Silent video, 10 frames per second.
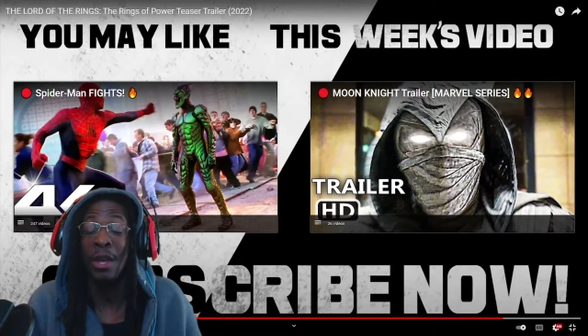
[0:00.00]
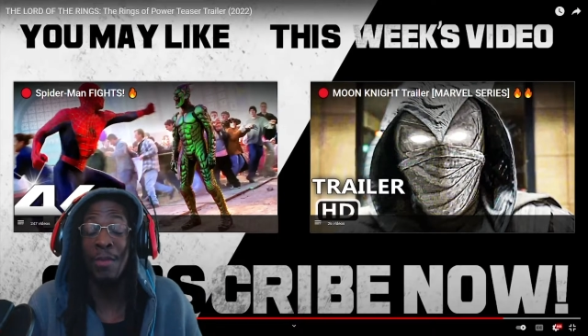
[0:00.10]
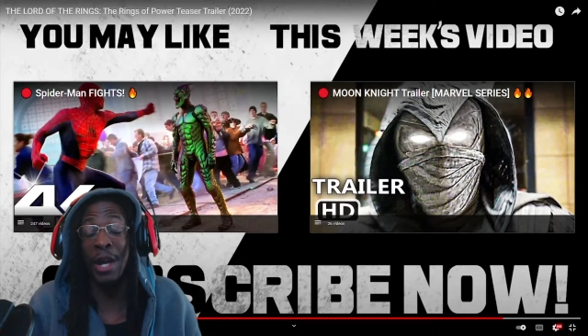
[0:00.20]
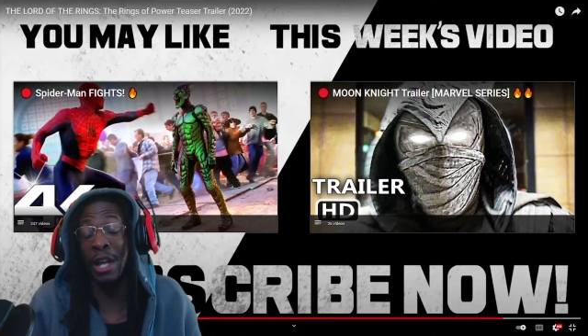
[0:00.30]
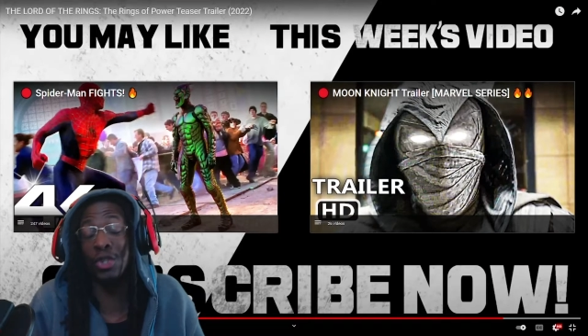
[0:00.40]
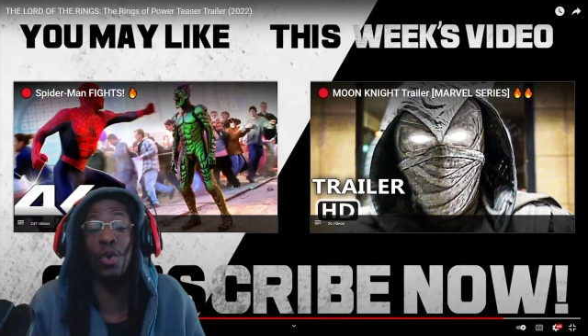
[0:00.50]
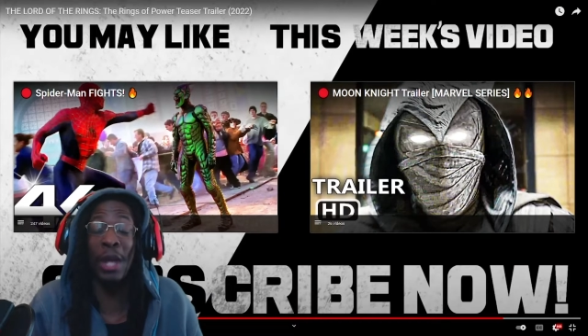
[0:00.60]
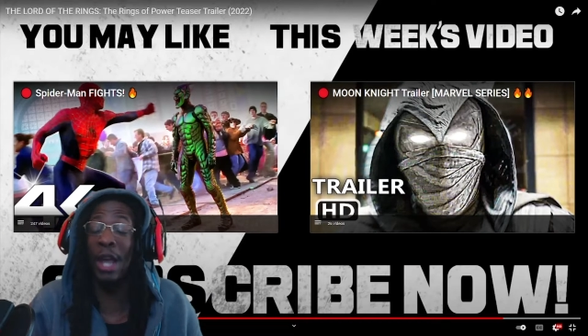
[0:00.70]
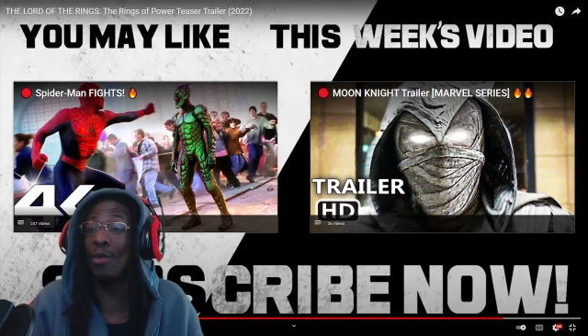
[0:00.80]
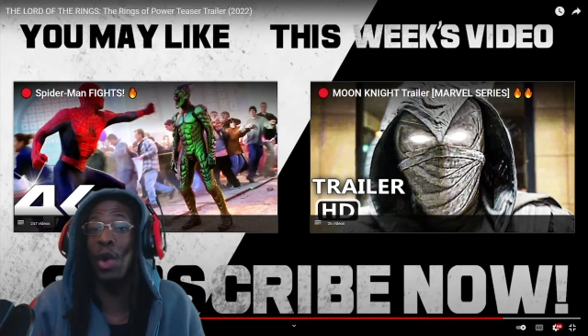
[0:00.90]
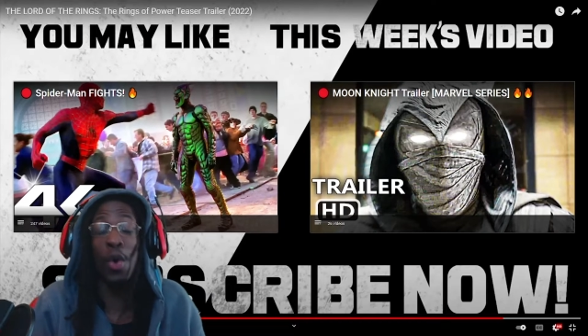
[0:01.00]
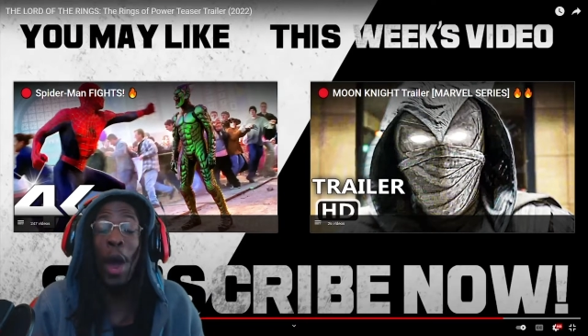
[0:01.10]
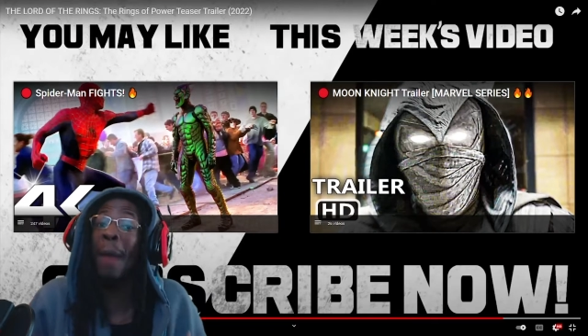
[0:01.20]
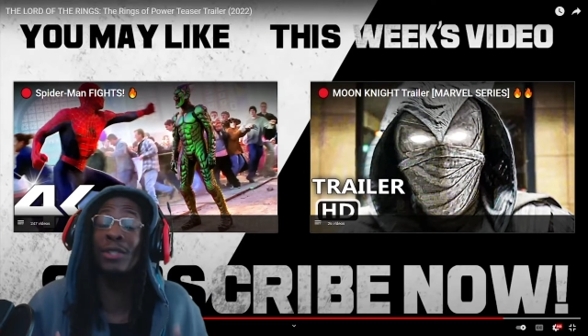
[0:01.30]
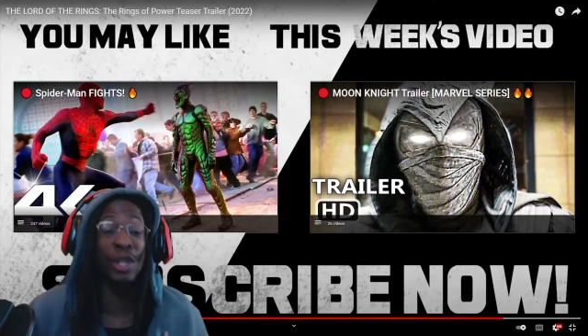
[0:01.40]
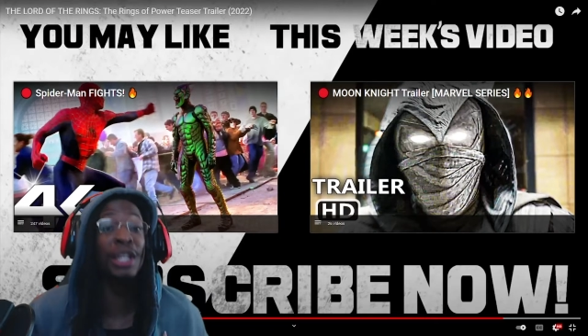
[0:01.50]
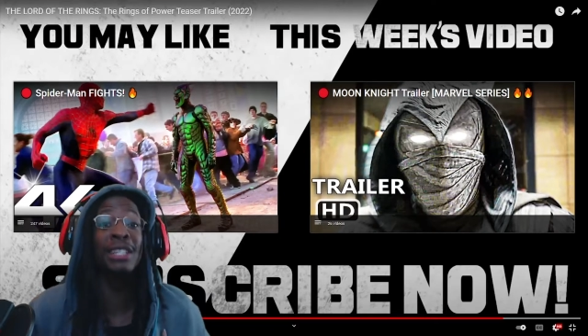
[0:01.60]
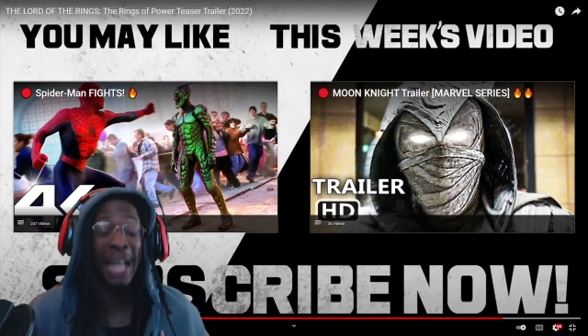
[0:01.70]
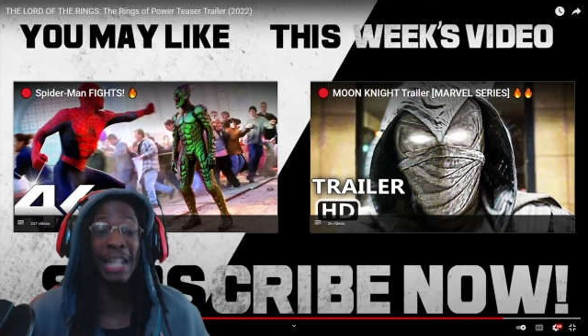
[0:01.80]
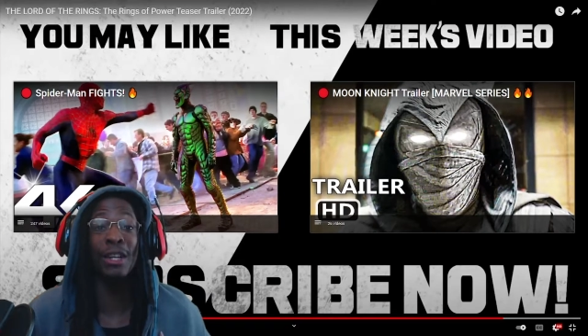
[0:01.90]
But it's okay. I'm still
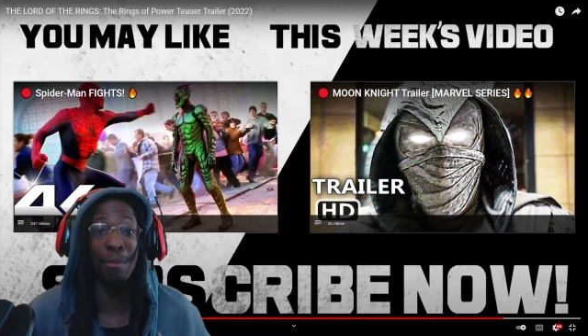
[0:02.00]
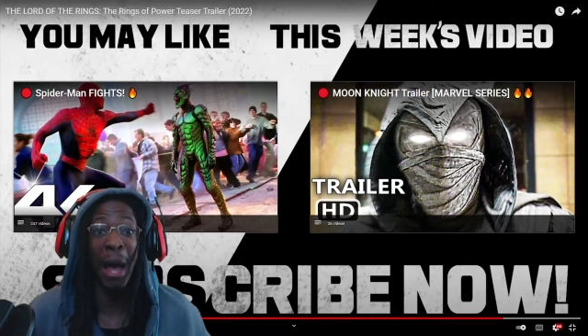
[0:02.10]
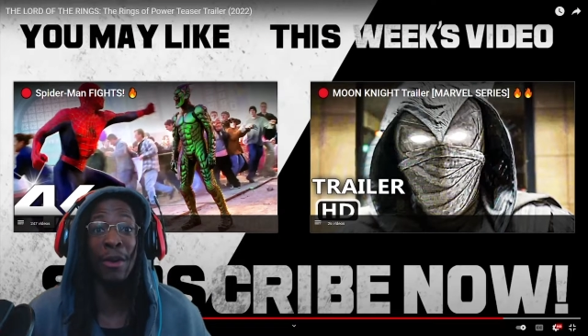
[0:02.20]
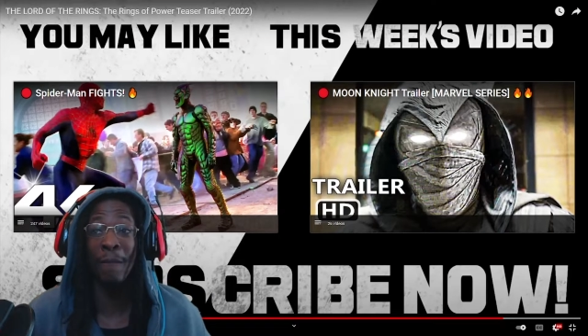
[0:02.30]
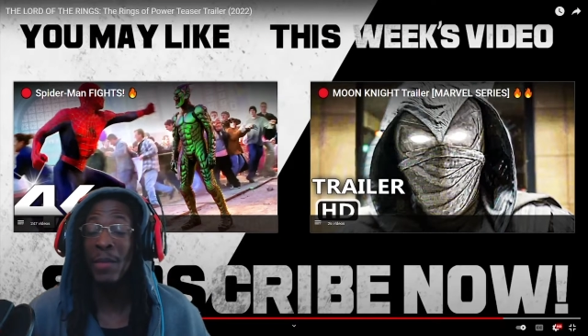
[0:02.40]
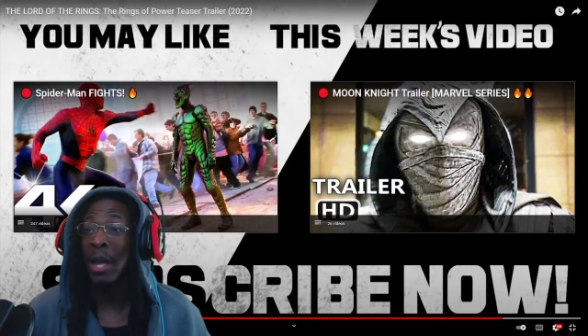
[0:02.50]
excited about it.